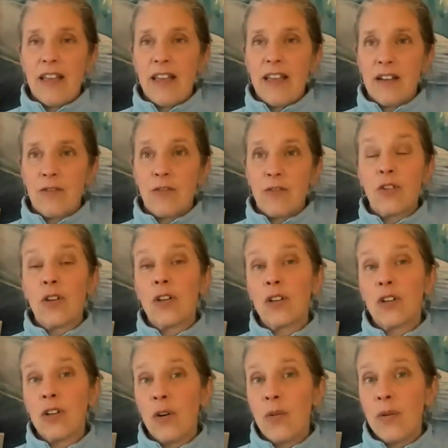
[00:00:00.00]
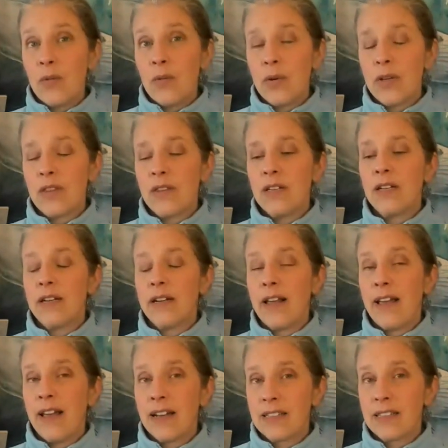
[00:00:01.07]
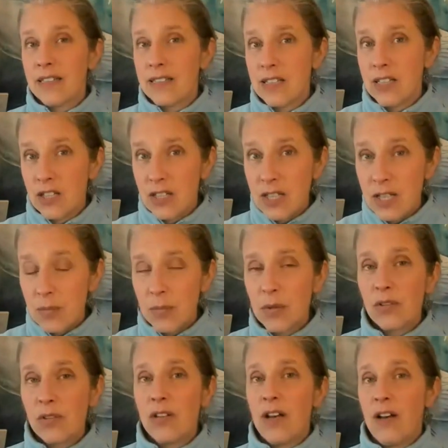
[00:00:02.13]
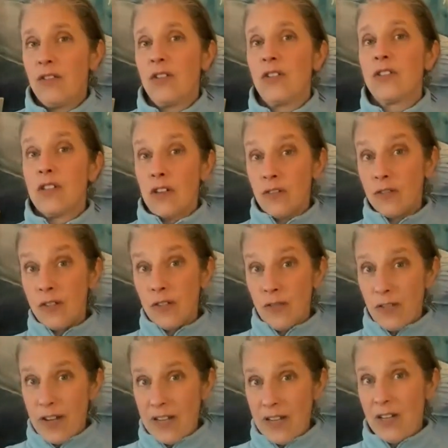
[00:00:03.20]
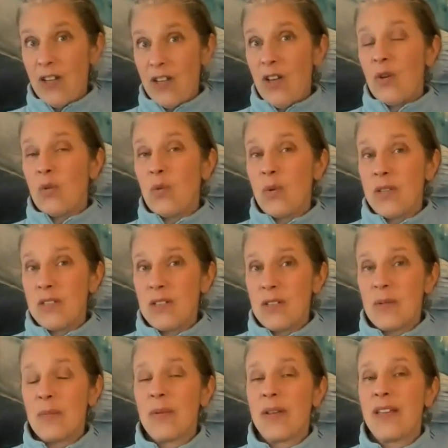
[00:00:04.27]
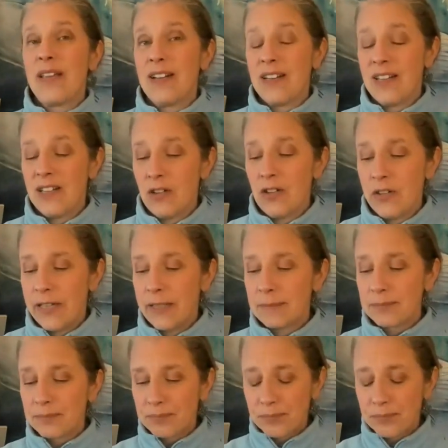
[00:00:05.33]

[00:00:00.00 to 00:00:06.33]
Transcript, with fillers: and for going within and accessing deeper levels of divine wisdom and healing.